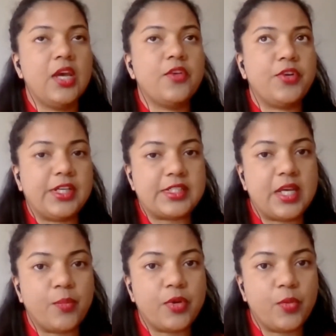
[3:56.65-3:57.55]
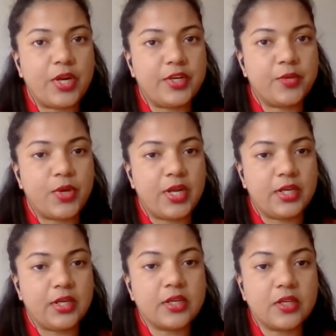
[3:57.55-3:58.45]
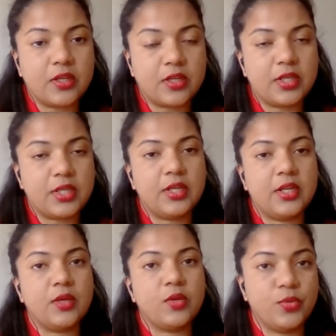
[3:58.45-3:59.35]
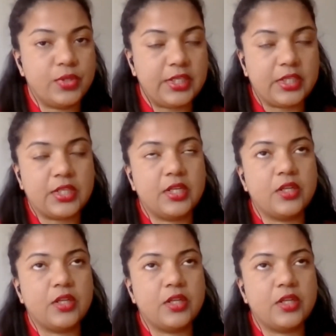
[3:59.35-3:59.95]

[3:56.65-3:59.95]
For example, one little girl